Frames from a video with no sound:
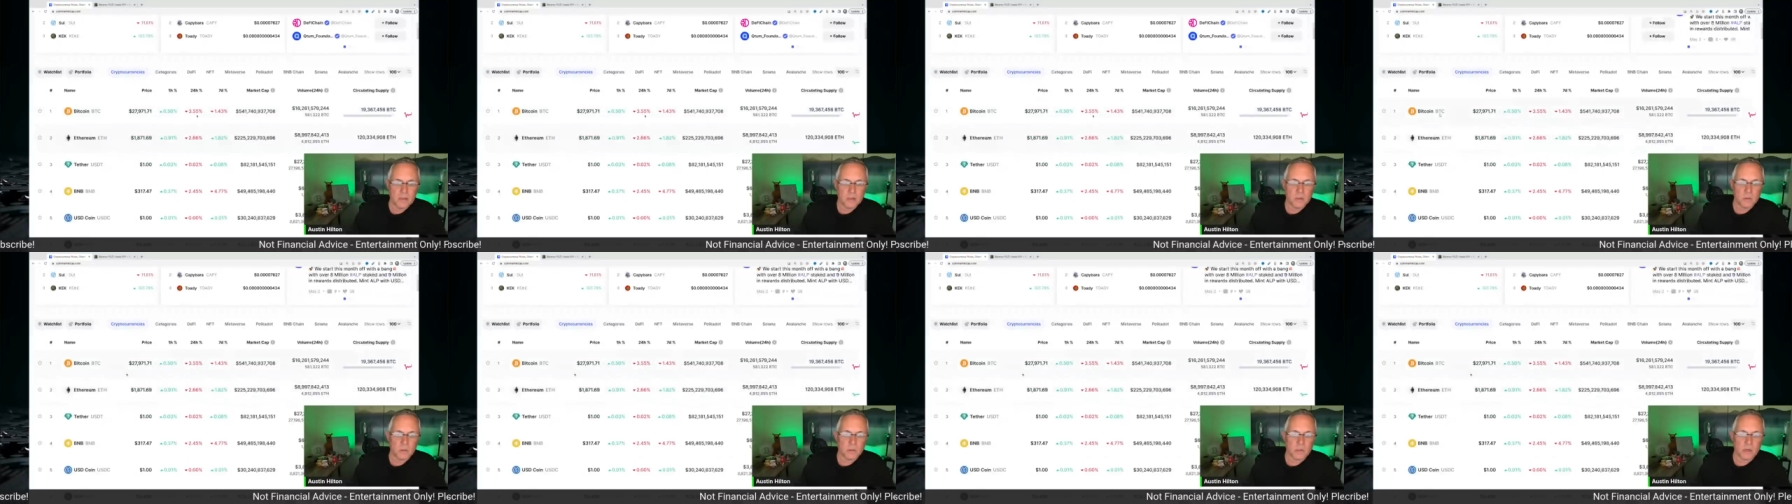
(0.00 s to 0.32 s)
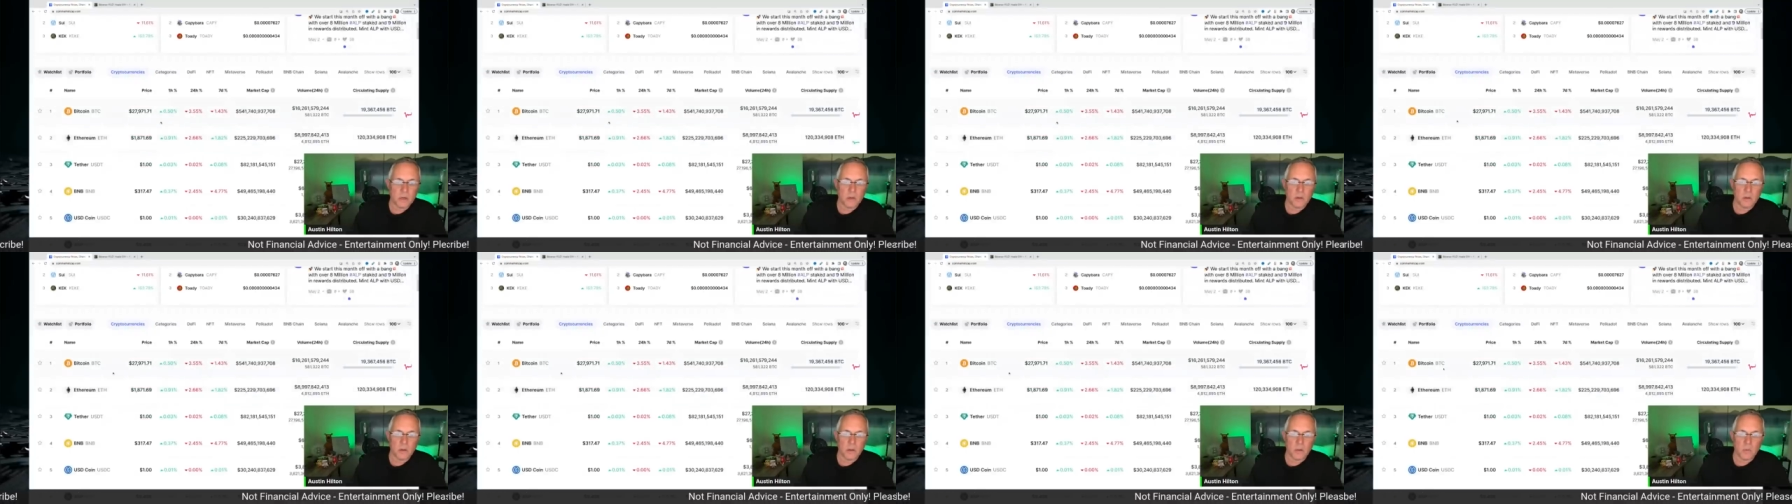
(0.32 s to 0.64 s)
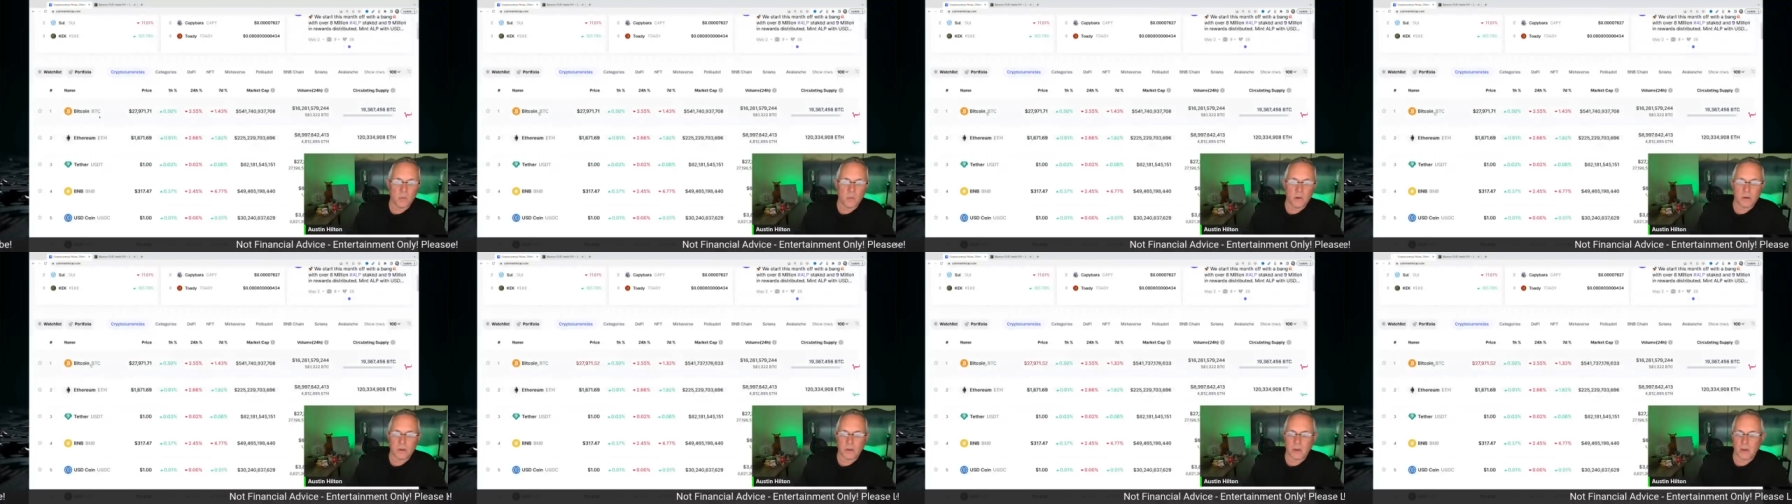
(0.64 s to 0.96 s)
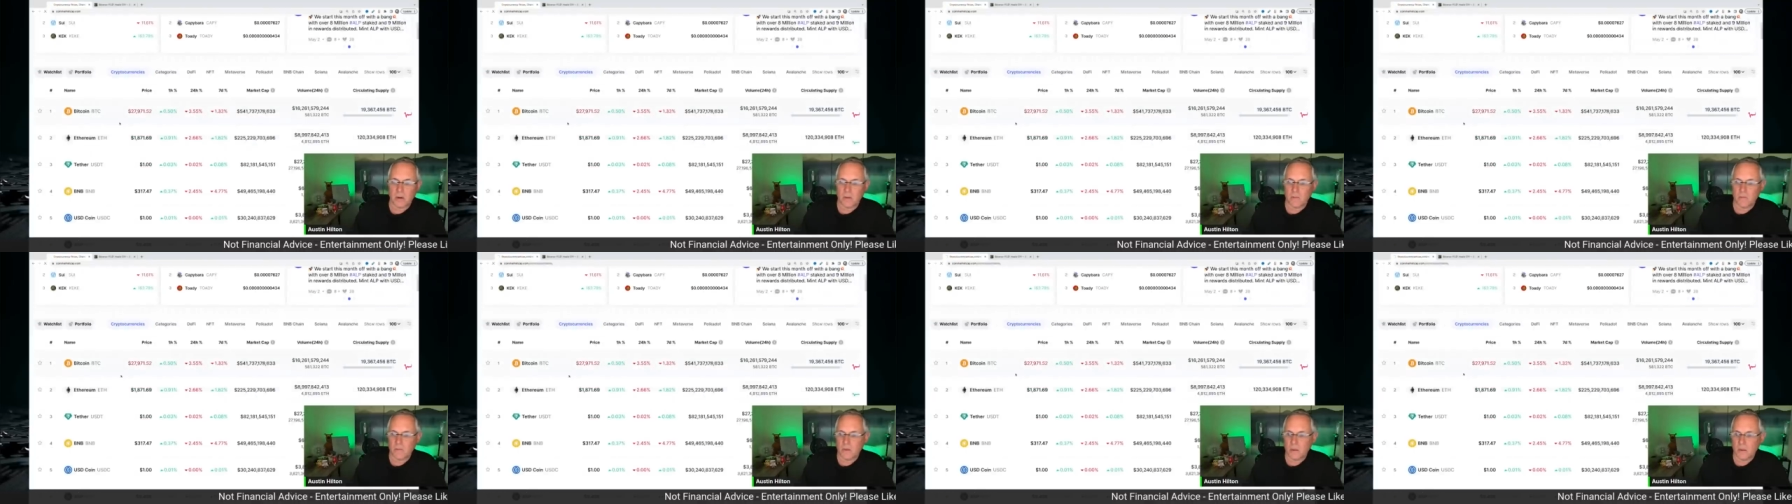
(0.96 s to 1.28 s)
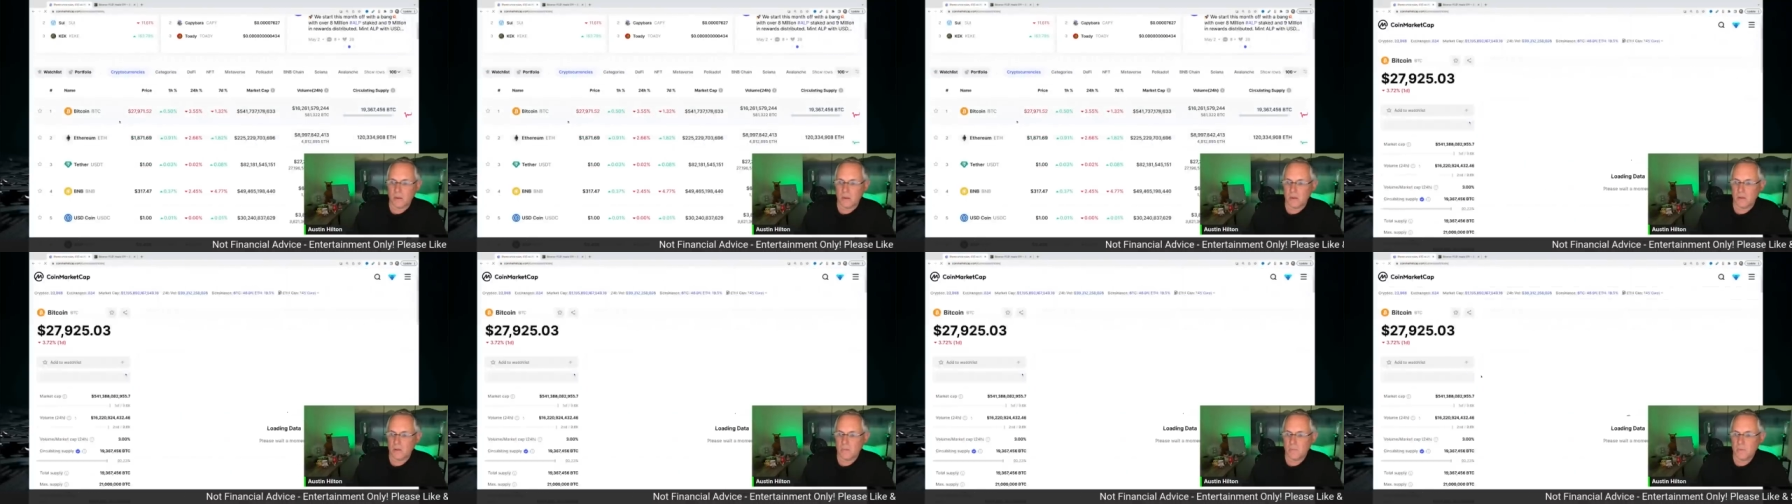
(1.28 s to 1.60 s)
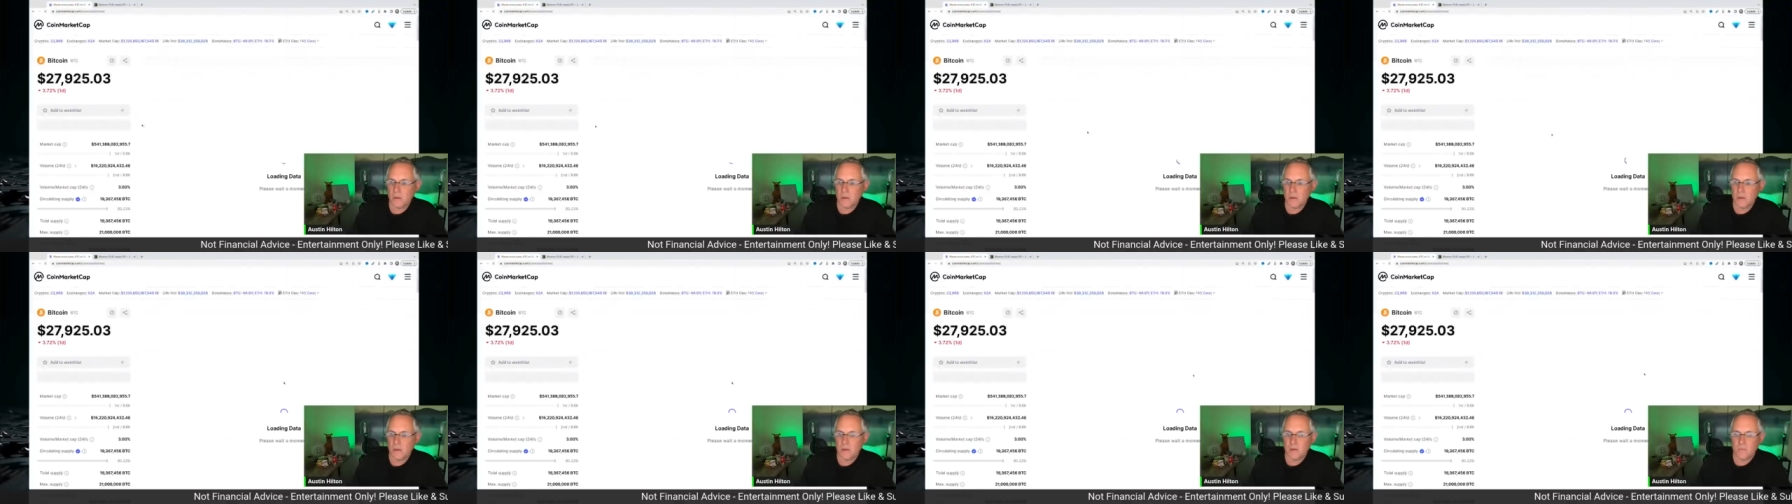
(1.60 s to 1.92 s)
So let's take a look at what kind of the,
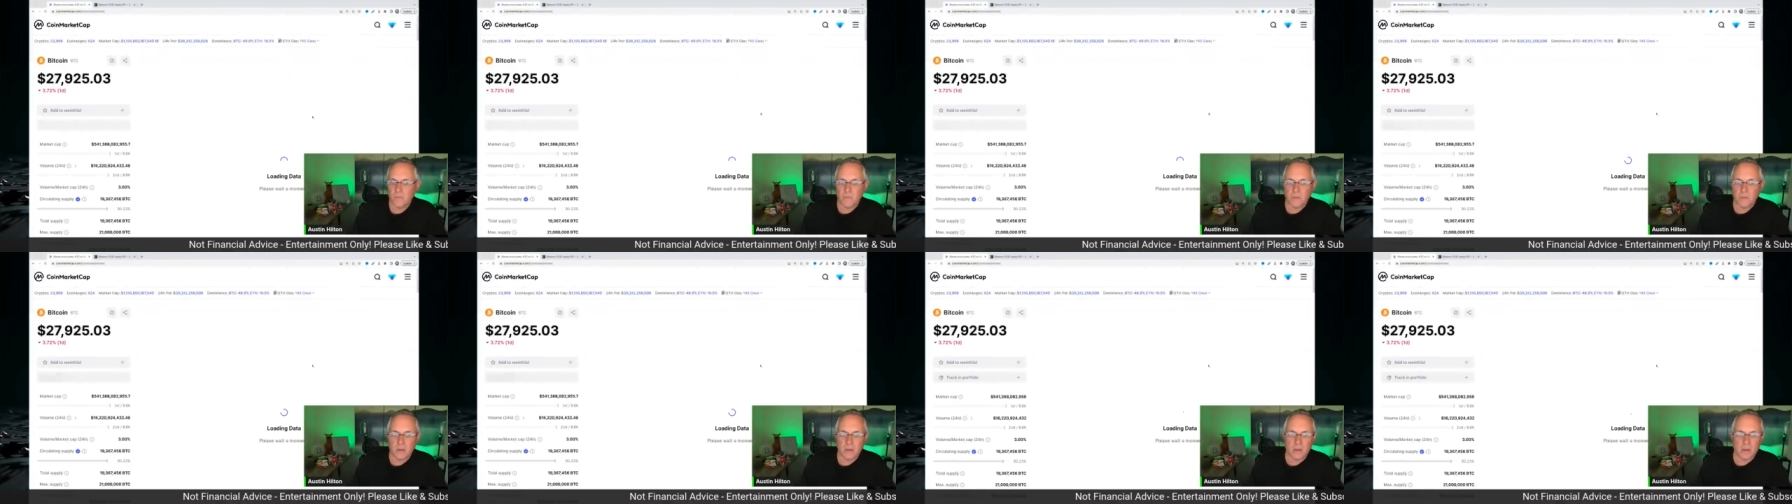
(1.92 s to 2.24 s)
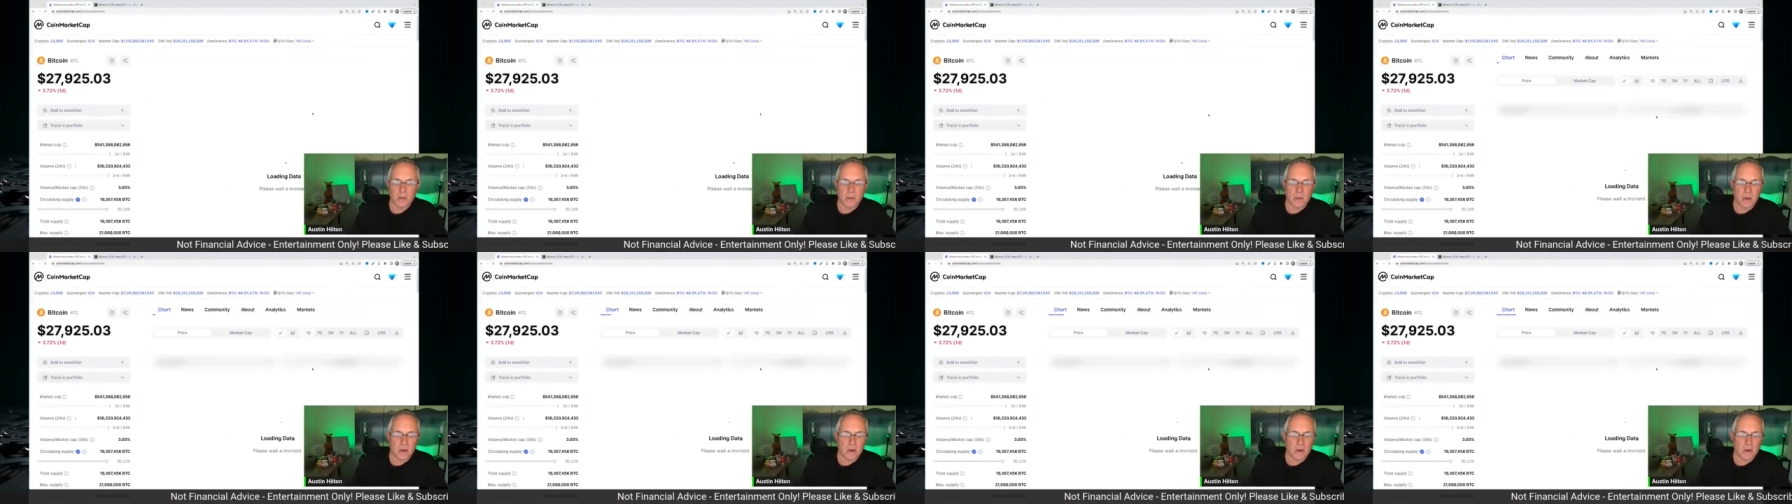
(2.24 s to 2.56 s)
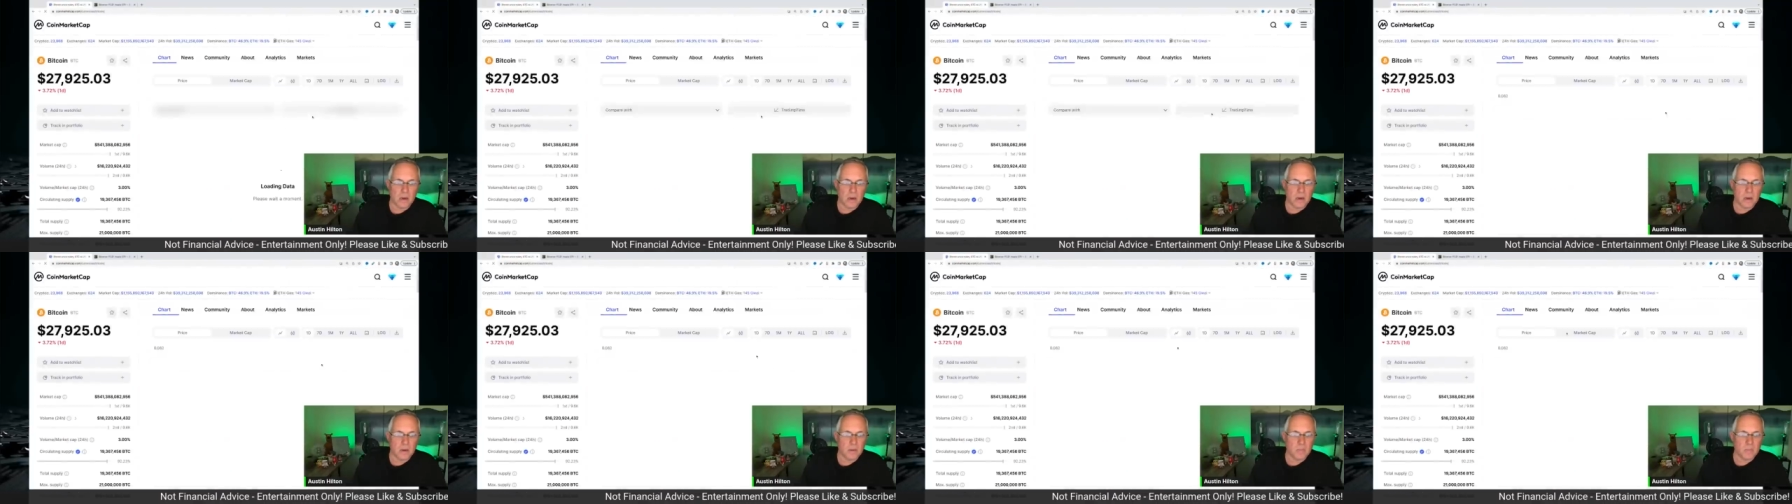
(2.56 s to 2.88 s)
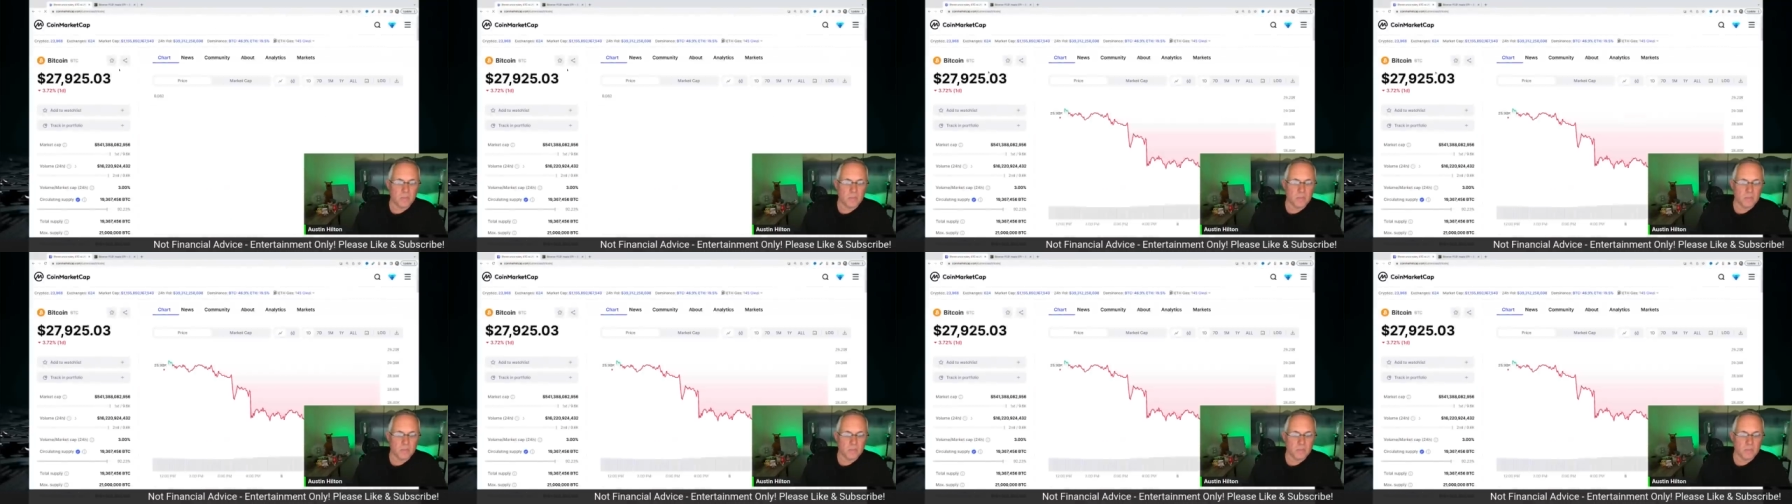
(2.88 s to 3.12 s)
the, uh,